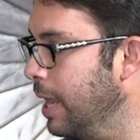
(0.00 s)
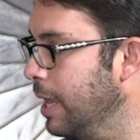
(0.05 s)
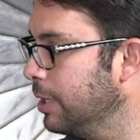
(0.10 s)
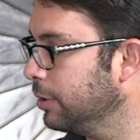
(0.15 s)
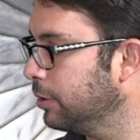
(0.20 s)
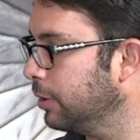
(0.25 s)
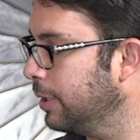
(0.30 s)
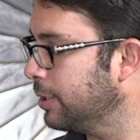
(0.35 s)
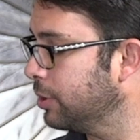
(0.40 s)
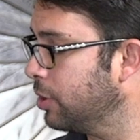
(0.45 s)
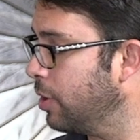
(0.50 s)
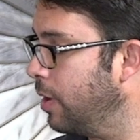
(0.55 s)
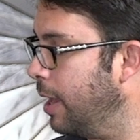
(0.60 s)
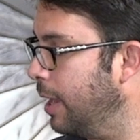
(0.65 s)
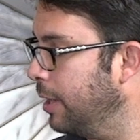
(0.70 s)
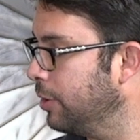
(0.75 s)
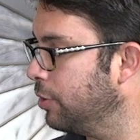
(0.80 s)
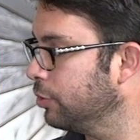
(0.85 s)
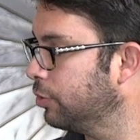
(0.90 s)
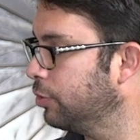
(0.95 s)
So let's go ahead
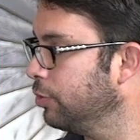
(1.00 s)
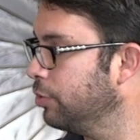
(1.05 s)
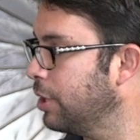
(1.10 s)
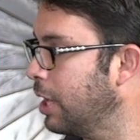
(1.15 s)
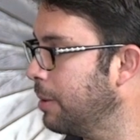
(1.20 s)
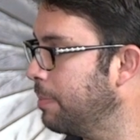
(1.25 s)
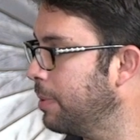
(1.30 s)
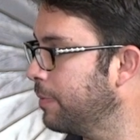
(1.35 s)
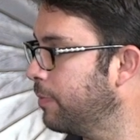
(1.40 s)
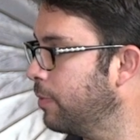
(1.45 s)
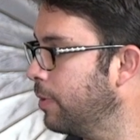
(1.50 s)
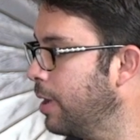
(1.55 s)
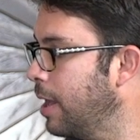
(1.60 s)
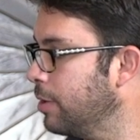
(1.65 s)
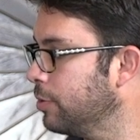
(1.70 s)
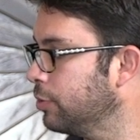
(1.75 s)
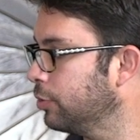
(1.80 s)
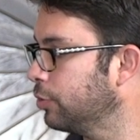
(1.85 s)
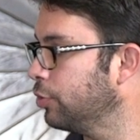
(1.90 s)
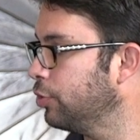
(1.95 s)
and just do JPEG for
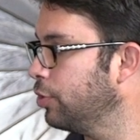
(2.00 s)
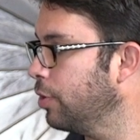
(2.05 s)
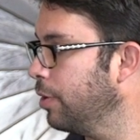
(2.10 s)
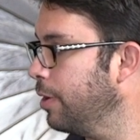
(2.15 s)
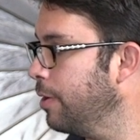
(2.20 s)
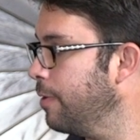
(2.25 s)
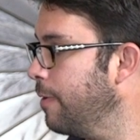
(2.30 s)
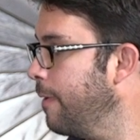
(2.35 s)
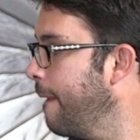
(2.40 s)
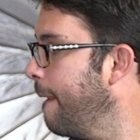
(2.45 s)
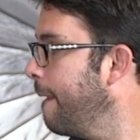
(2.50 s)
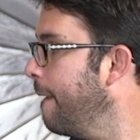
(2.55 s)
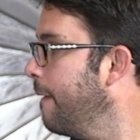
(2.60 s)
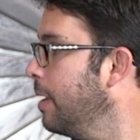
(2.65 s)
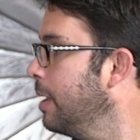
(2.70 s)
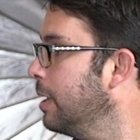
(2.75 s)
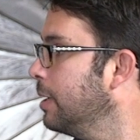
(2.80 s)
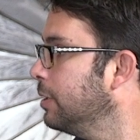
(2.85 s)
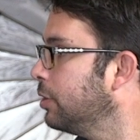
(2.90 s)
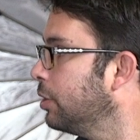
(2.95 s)
now, just to show you.
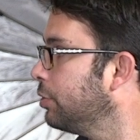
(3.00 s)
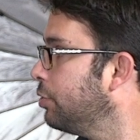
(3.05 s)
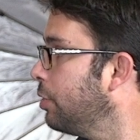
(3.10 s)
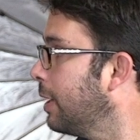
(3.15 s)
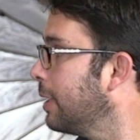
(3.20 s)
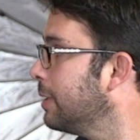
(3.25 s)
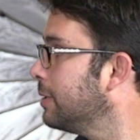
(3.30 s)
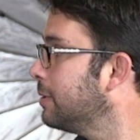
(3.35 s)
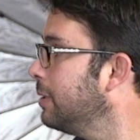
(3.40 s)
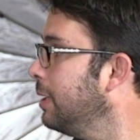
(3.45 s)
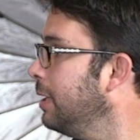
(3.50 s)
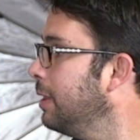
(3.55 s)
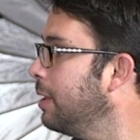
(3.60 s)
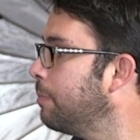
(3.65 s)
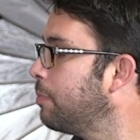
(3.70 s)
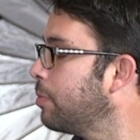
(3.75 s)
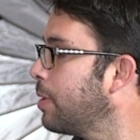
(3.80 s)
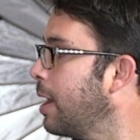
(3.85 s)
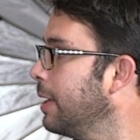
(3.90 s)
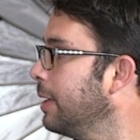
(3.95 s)
So as you can see, the
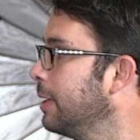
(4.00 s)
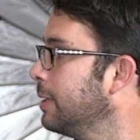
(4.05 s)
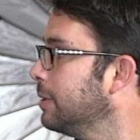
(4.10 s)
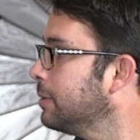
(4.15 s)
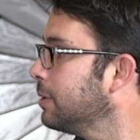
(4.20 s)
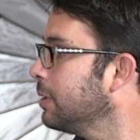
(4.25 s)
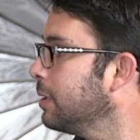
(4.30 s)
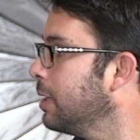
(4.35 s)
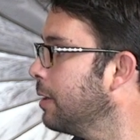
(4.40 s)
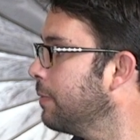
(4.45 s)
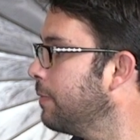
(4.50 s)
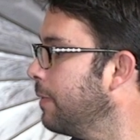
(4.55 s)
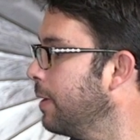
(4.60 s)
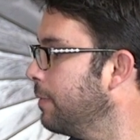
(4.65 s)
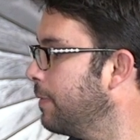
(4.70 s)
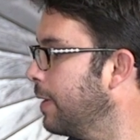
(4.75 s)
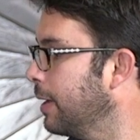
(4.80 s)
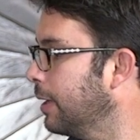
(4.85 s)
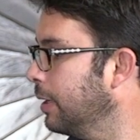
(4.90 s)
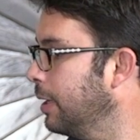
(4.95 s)
brightness,
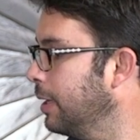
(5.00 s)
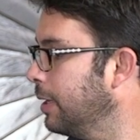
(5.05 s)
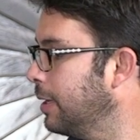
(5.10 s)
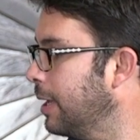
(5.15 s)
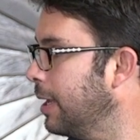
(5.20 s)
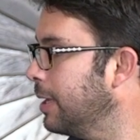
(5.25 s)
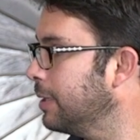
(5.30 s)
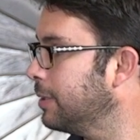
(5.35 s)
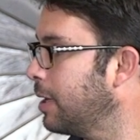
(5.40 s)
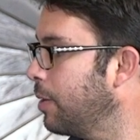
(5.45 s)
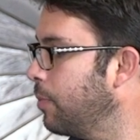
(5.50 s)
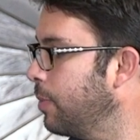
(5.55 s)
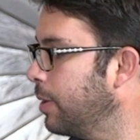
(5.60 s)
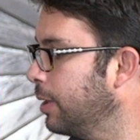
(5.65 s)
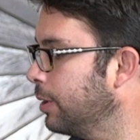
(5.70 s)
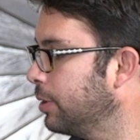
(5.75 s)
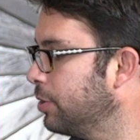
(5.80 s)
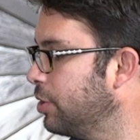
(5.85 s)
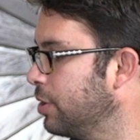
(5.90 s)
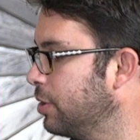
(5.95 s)
if I click yes, I want
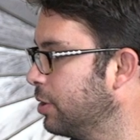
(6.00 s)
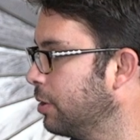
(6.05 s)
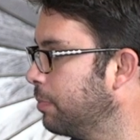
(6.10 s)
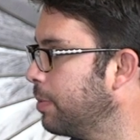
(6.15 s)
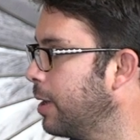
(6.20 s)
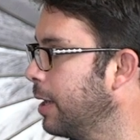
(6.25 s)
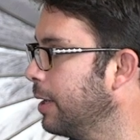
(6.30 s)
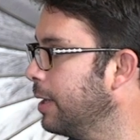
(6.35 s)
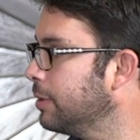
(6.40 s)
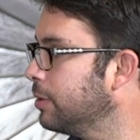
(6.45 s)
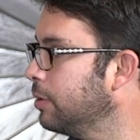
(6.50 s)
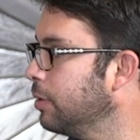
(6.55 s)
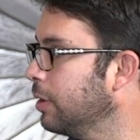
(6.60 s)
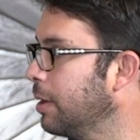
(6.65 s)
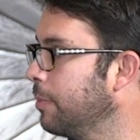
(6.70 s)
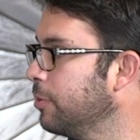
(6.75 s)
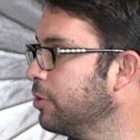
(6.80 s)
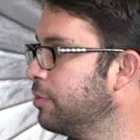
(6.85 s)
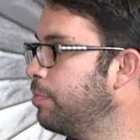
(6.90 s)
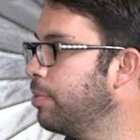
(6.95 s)
to change the brightness. Look
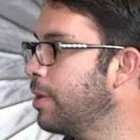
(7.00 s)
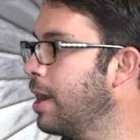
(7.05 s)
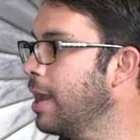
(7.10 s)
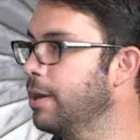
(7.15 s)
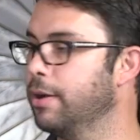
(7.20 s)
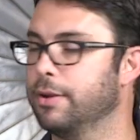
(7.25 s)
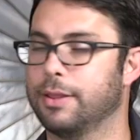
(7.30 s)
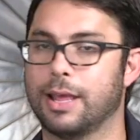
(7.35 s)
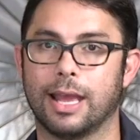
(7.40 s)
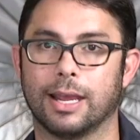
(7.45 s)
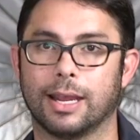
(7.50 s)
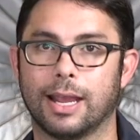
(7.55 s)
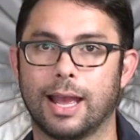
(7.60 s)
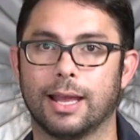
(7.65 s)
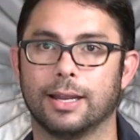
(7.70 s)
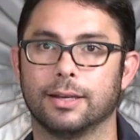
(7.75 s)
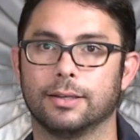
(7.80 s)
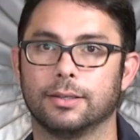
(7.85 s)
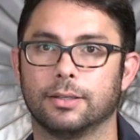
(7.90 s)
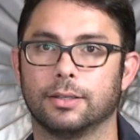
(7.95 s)
how much brighter that
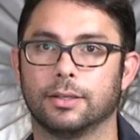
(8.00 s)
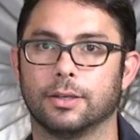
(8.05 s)
got.